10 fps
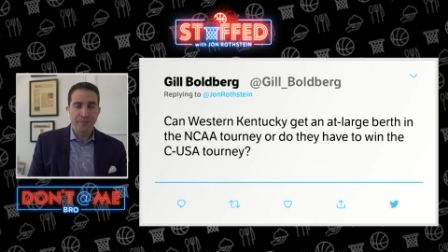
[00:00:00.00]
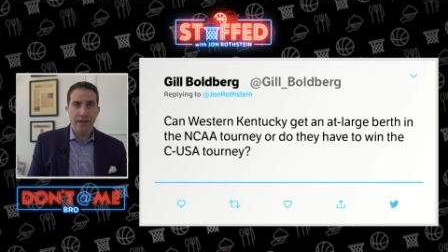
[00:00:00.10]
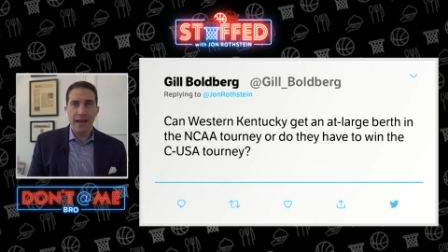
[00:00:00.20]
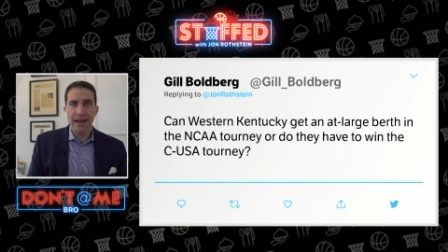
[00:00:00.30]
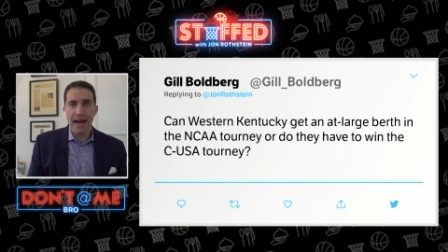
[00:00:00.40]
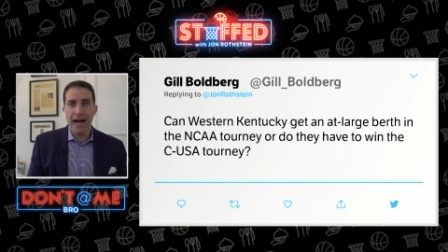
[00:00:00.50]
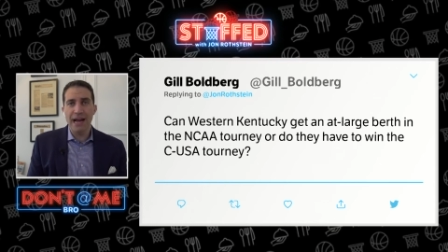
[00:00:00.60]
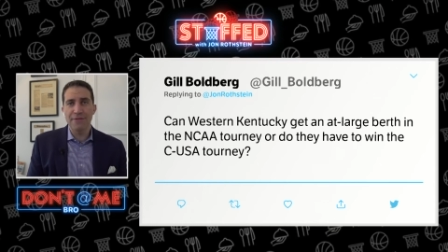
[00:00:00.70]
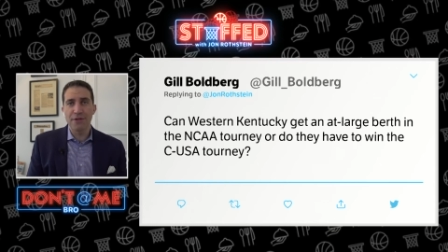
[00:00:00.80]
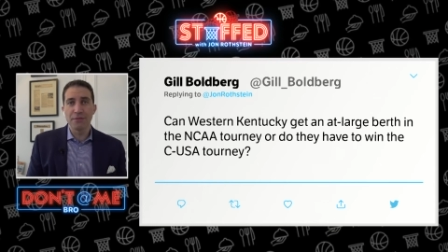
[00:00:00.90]
and I
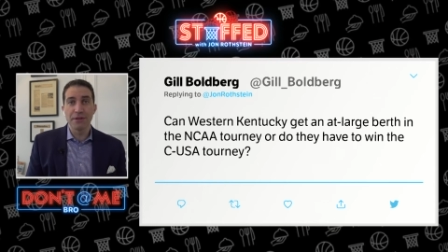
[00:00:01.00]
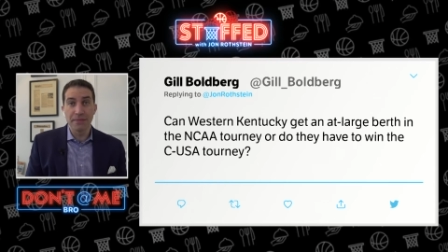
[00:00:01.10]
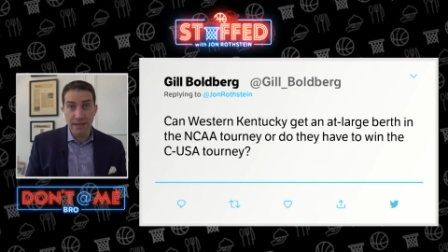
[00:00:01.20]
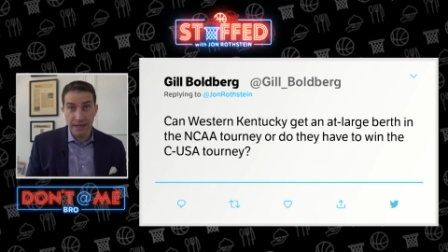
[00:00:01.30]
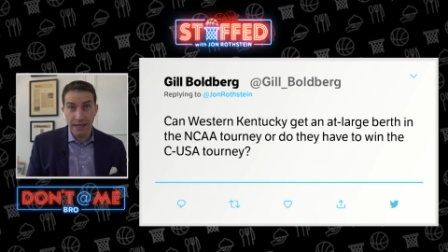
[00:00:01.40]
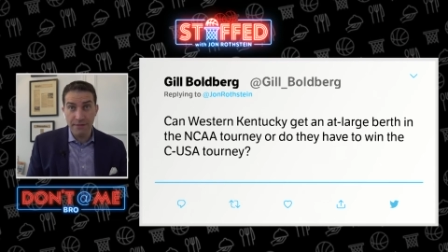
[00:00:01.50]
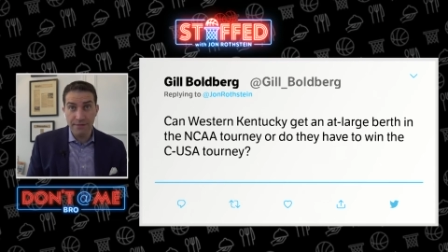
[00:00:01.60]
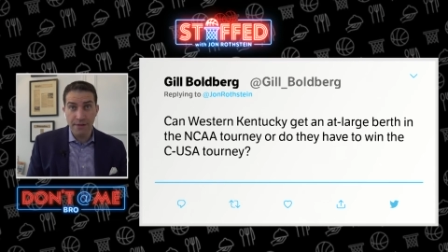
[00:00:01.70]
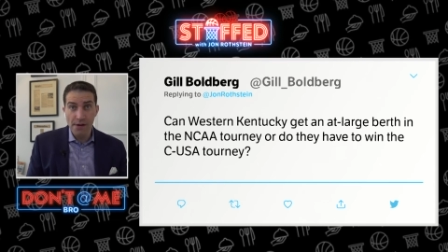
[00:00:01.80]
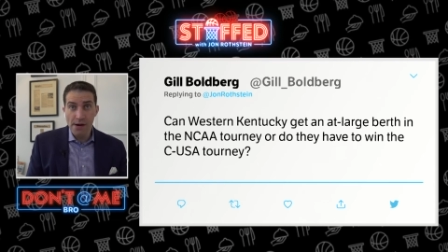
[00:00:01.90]
firmly
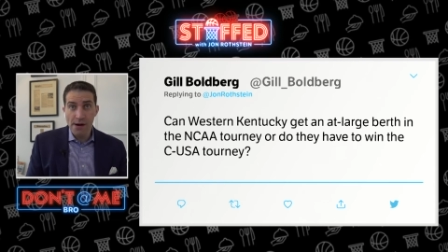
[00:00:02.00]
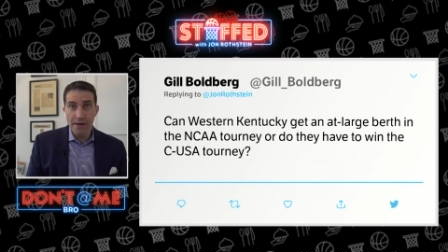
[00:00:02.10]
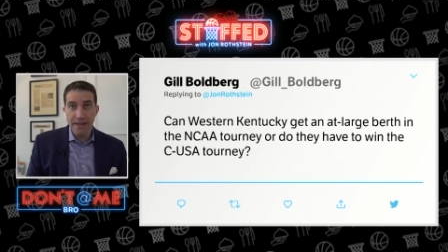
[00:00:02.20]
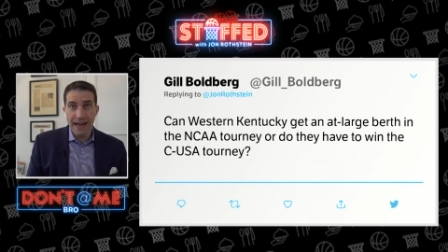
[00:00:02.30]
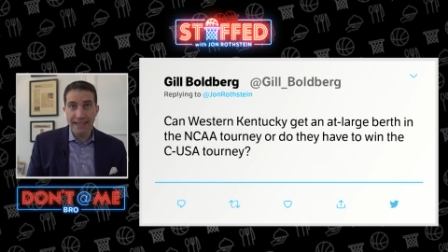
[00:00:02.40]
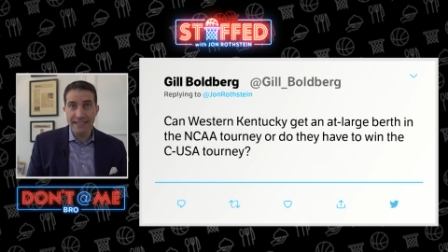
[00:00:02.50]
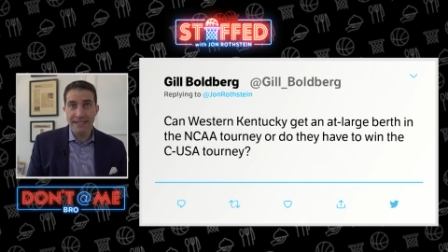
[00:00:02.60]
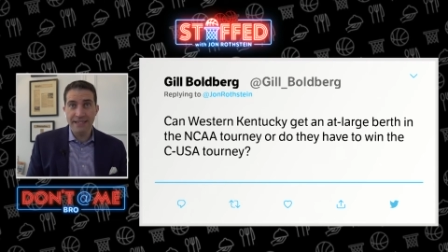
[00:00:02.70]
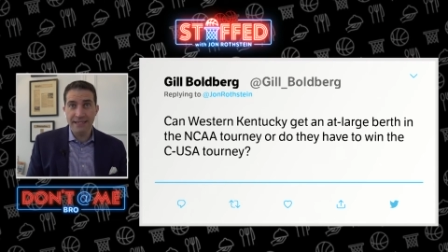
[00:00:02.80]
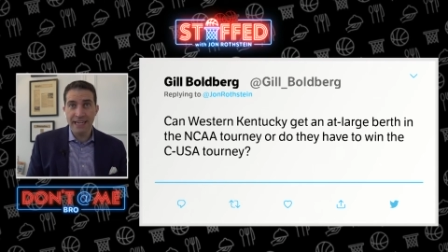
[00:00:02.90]
believe that this
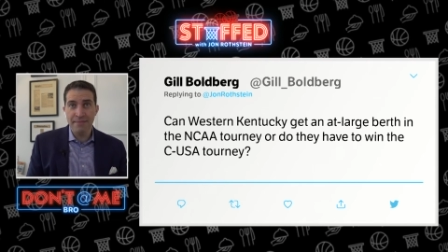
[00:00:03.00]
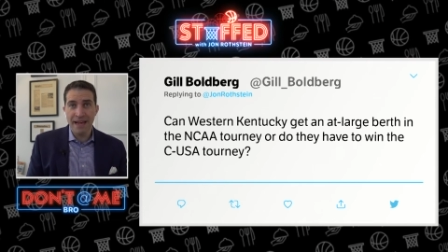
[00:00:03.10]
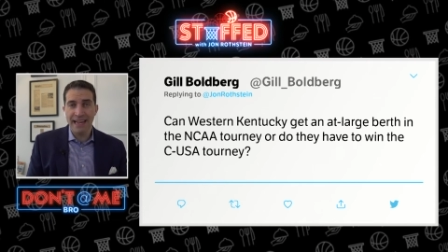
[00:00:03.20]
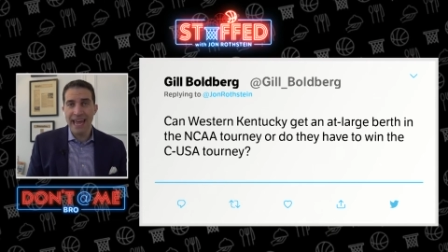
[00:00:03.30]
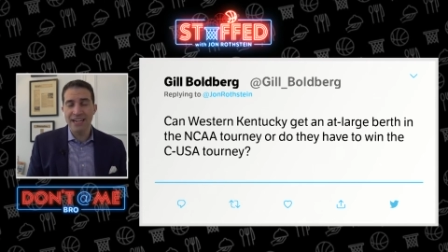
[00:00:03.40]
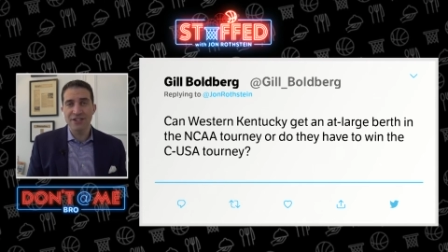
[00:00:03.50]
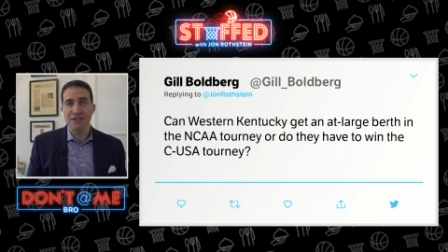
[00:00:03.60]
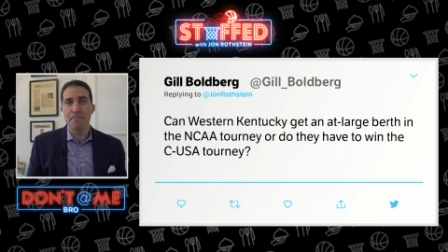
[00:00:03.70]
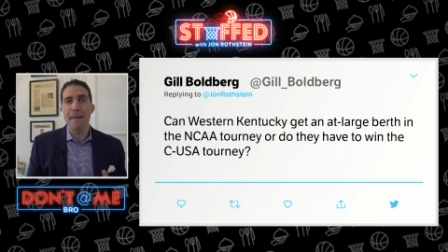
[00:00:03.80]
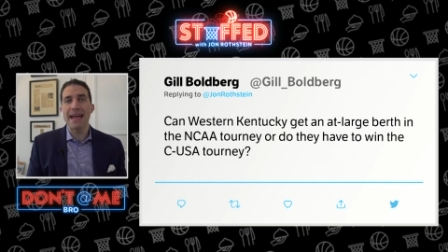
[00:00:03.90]
is a team that can't just
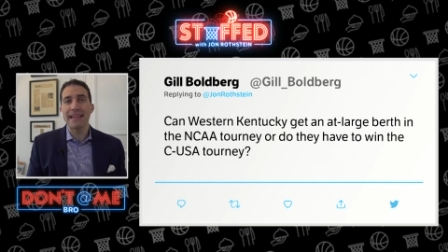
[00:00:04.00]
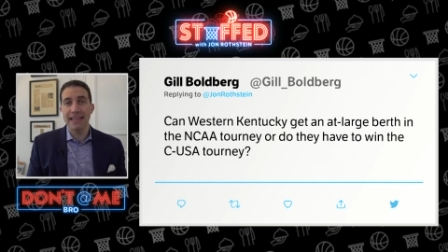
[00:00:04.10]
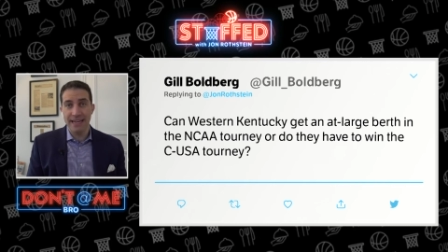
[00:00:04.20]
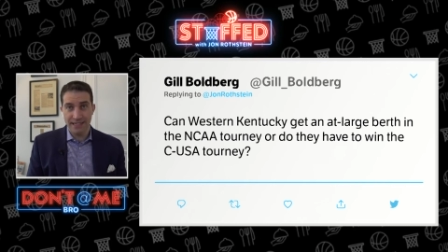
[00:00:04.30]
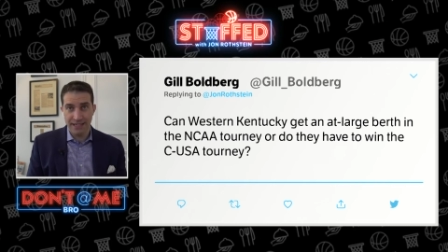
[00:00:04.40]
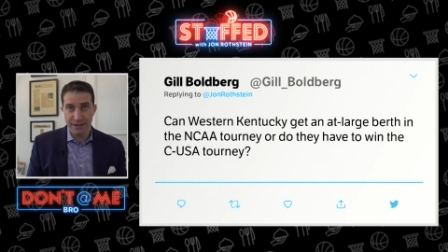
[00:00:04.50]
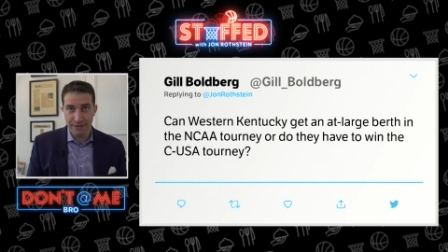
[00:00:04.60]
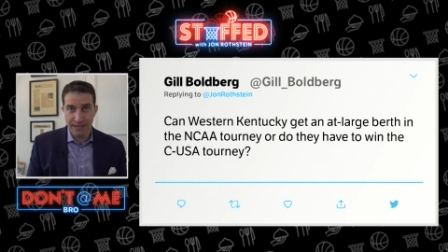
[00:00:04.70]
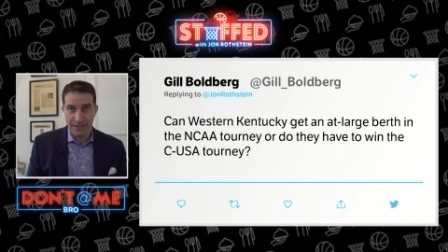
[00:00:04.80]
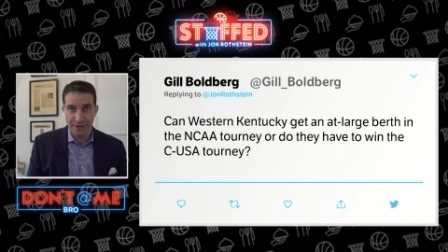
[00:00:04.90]
make the
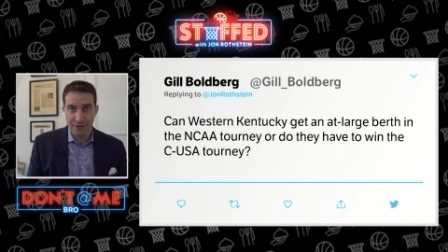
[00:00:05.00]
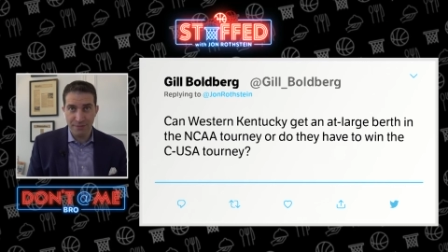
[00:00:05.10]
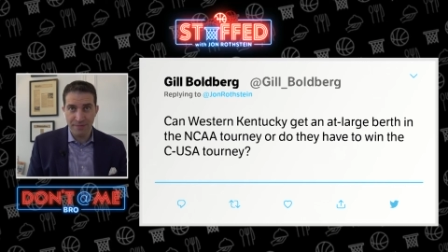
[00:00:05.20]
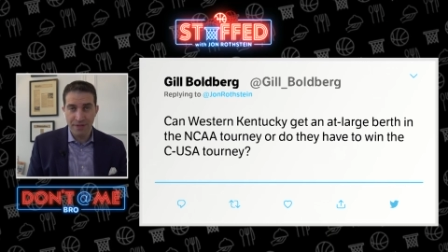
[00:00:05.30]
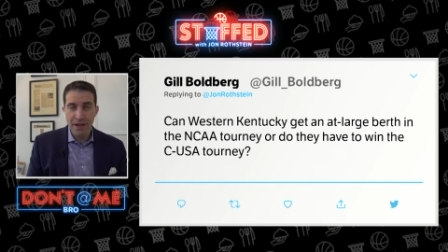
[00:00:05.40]
NCAA tournament,